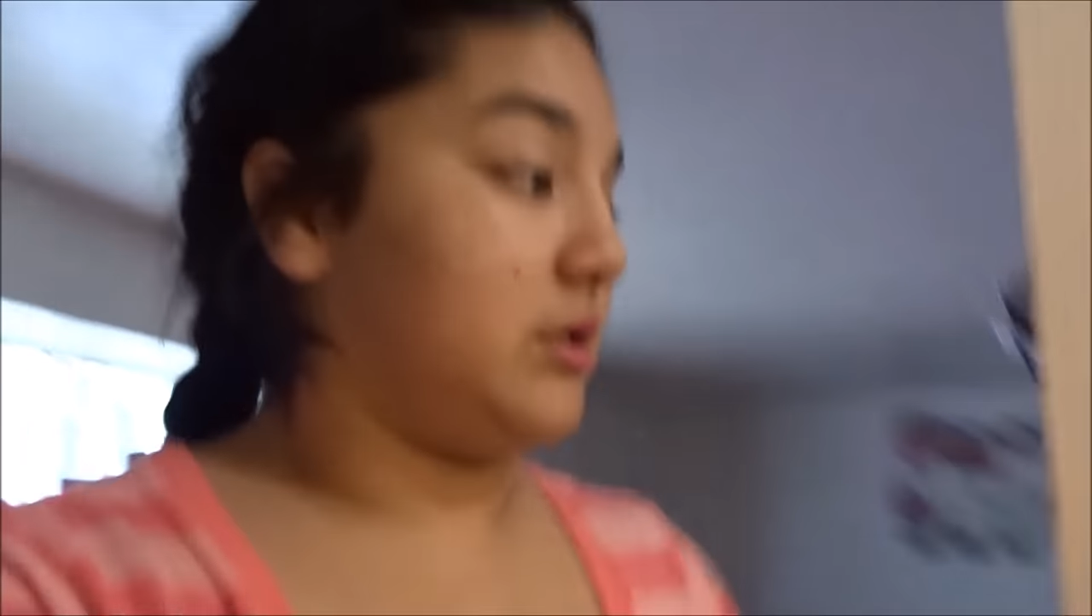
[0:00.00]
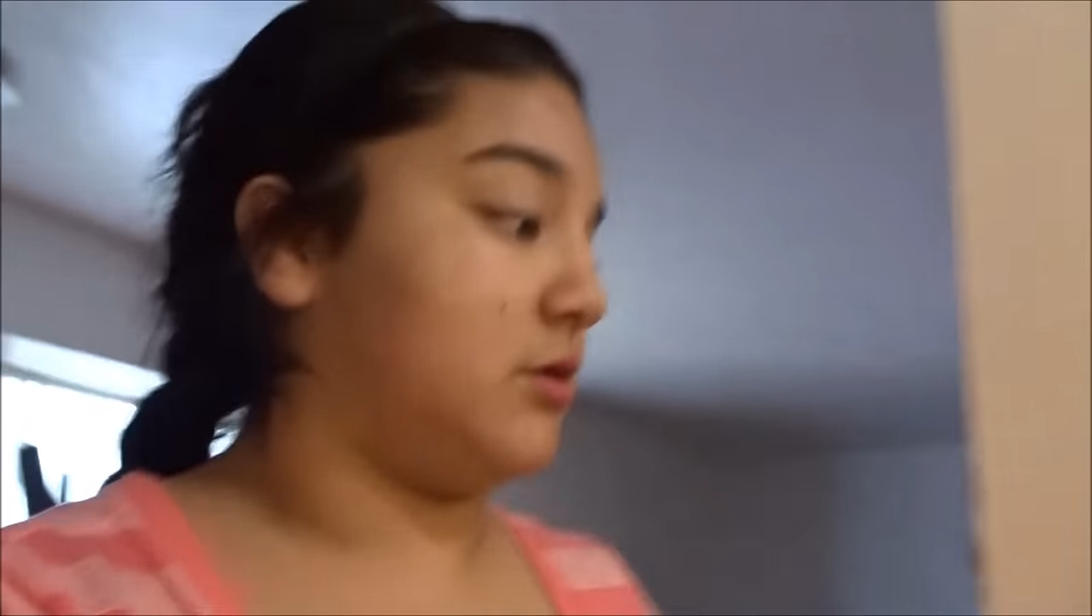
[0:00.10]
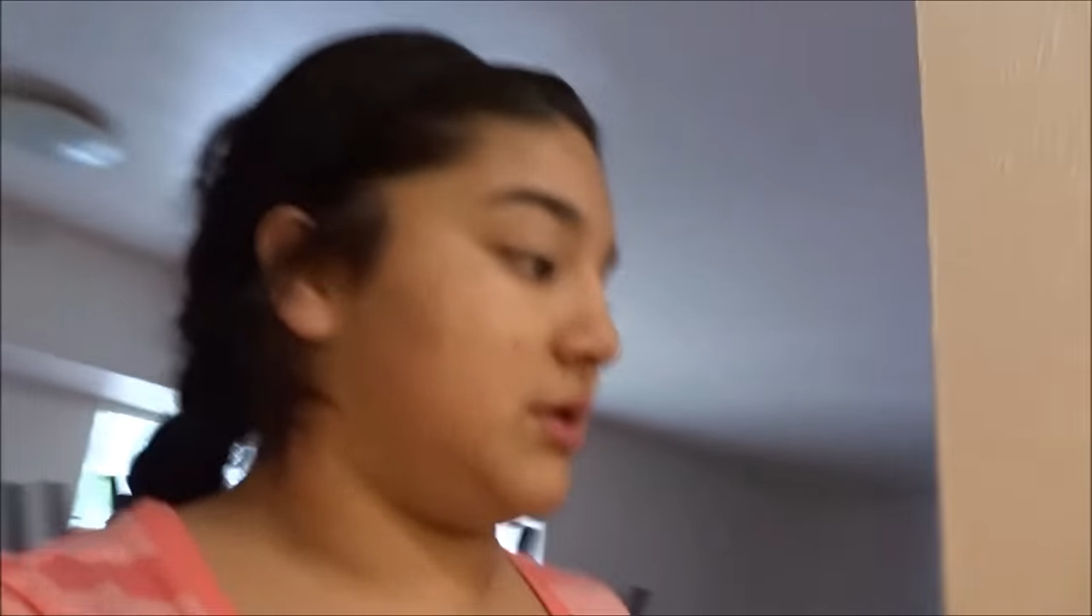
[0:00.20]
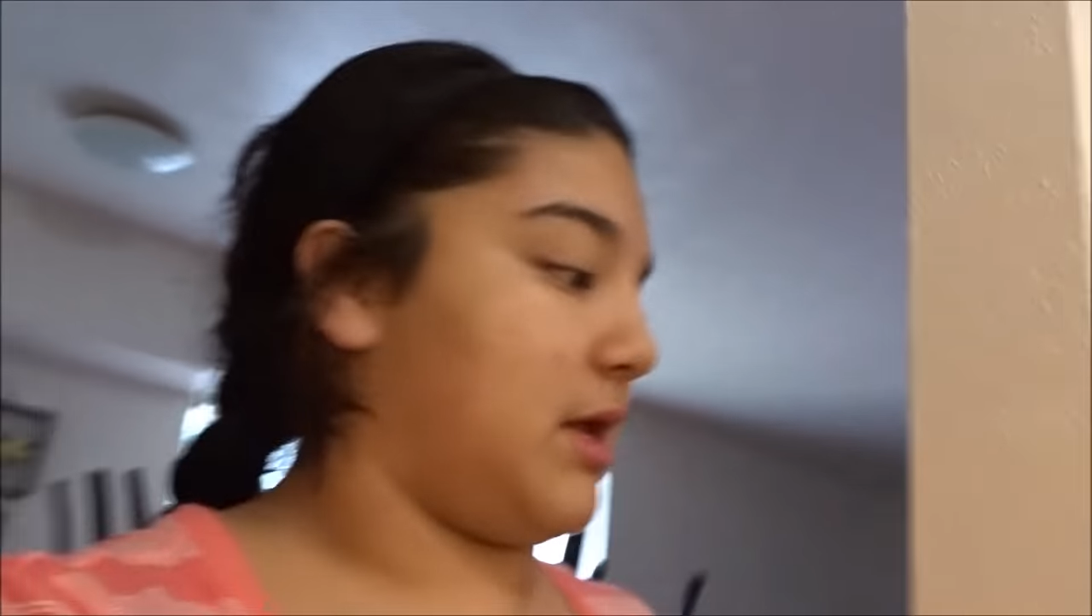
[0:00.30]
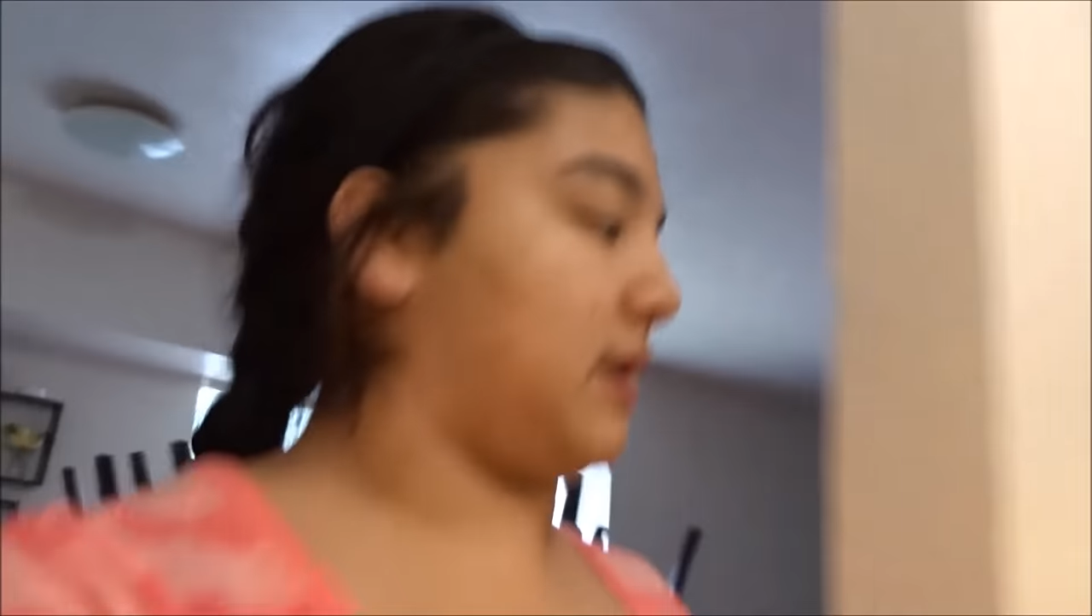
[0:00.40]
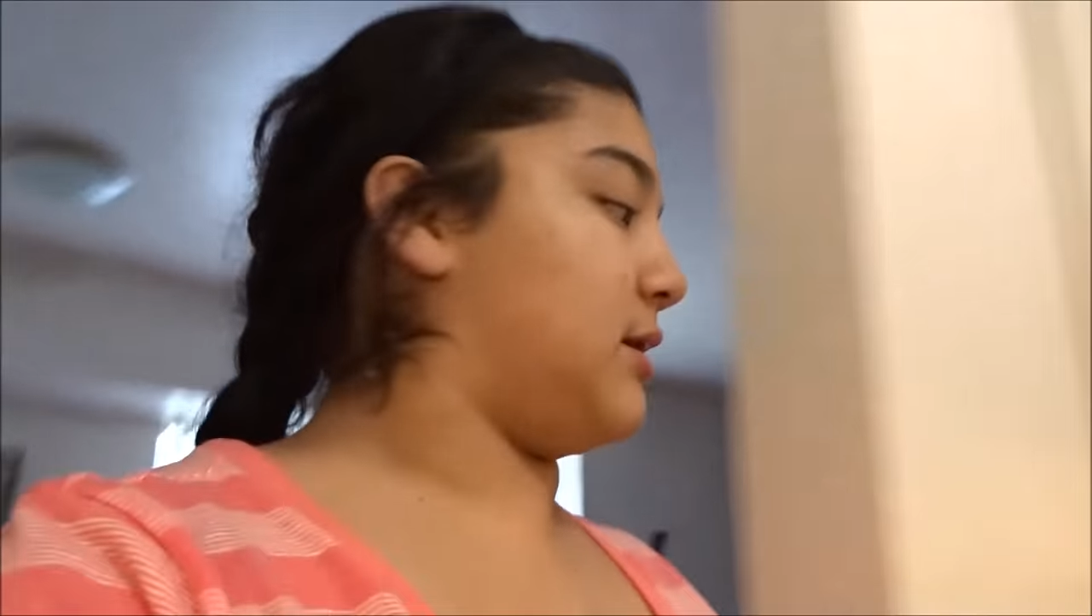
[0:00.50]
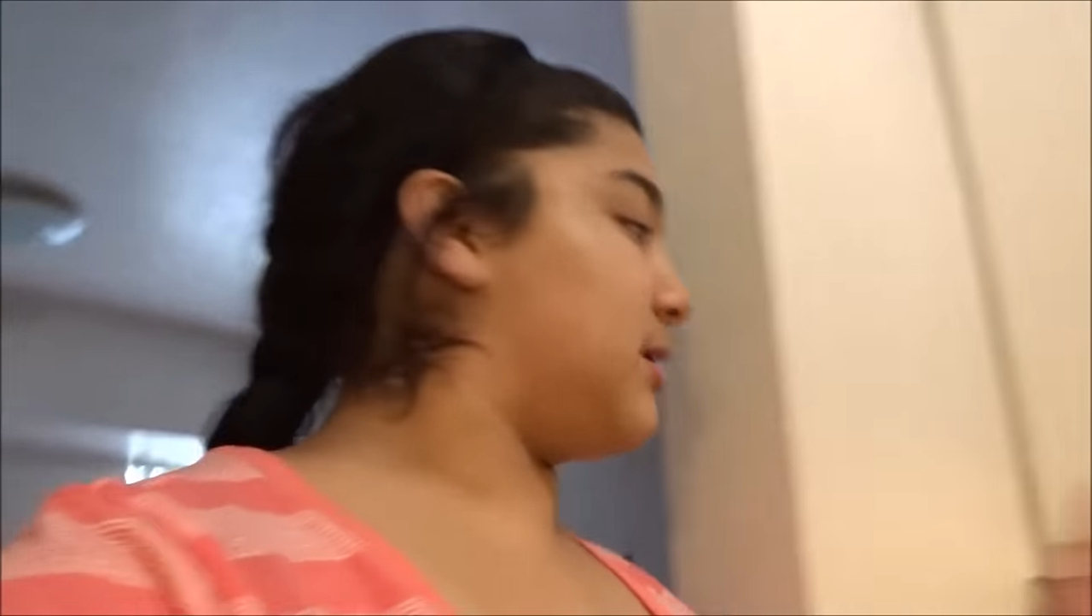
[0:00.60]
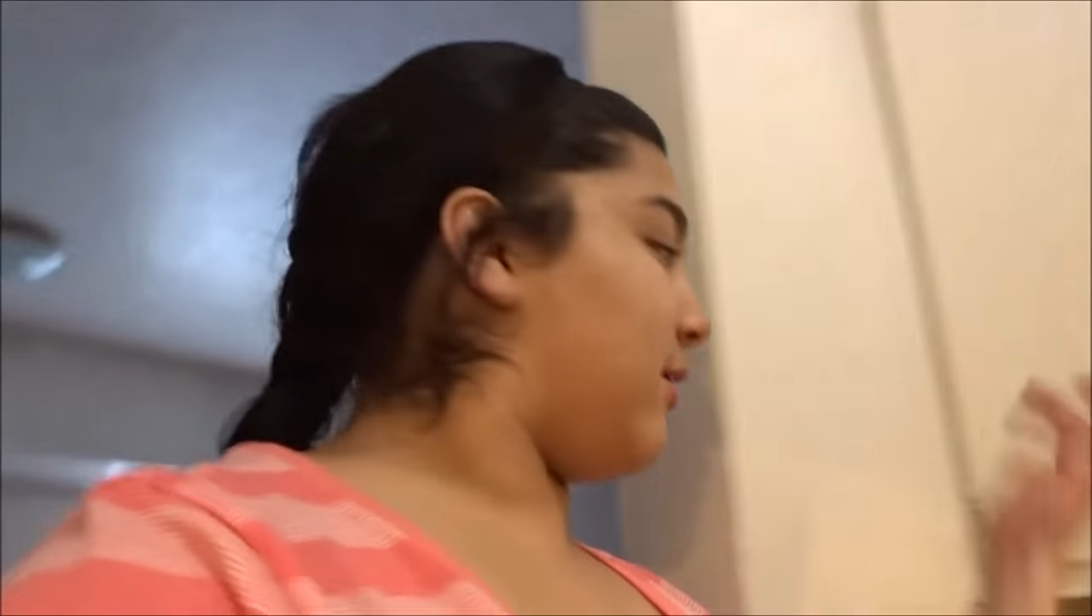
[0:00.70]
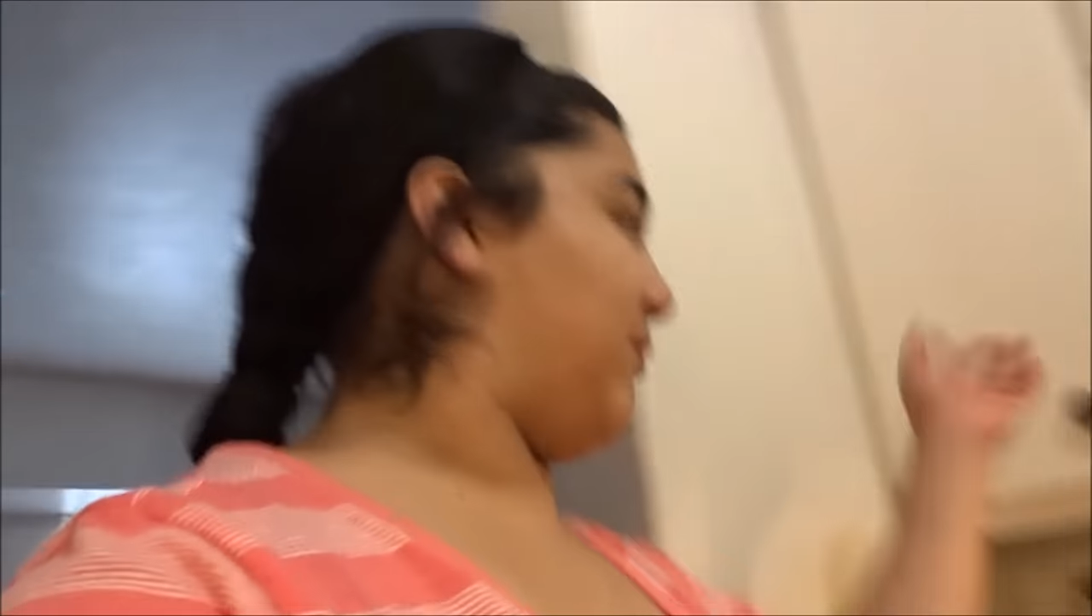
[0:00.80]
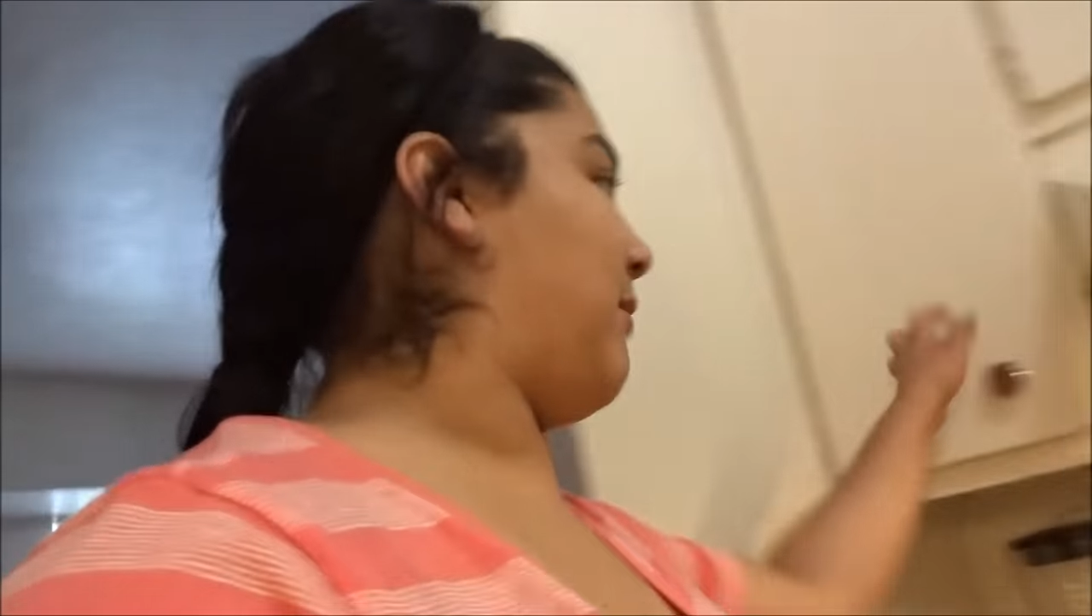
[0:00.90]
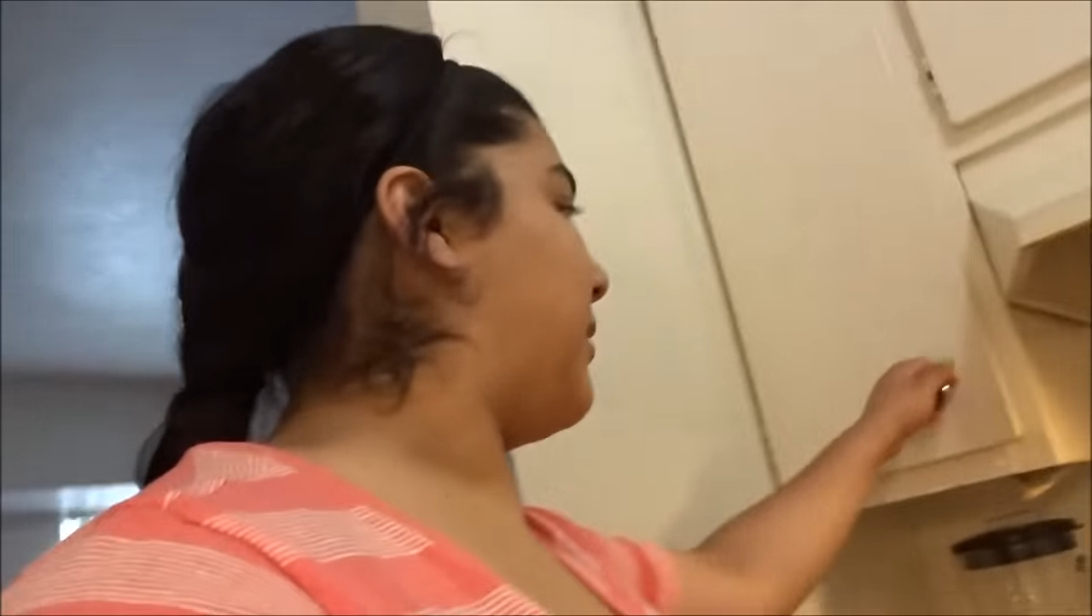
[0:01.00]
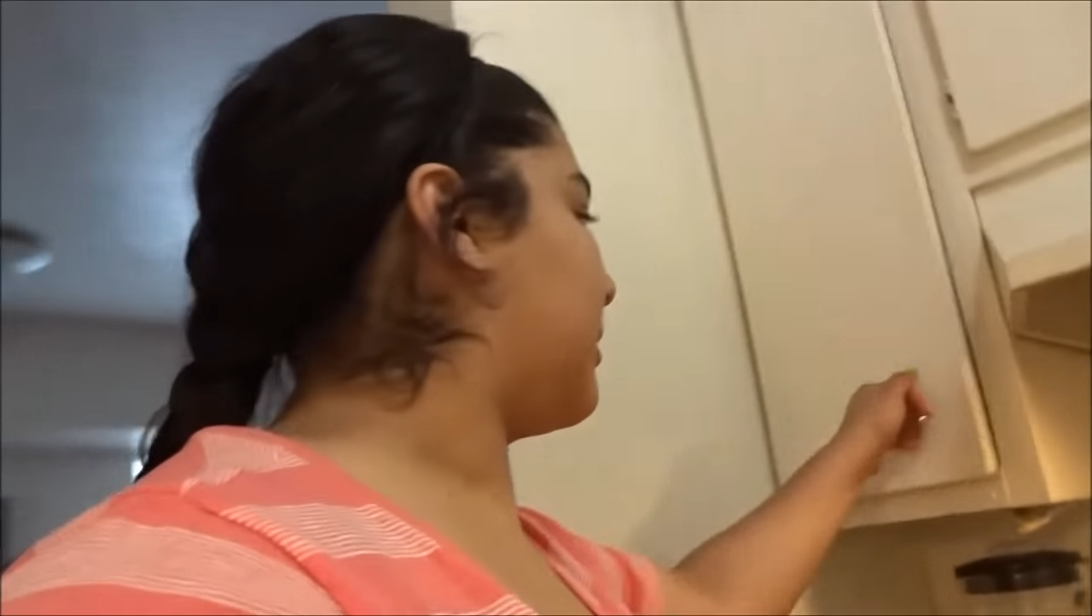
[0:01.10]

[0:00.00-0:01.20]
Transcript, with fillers: tostadas, if that makes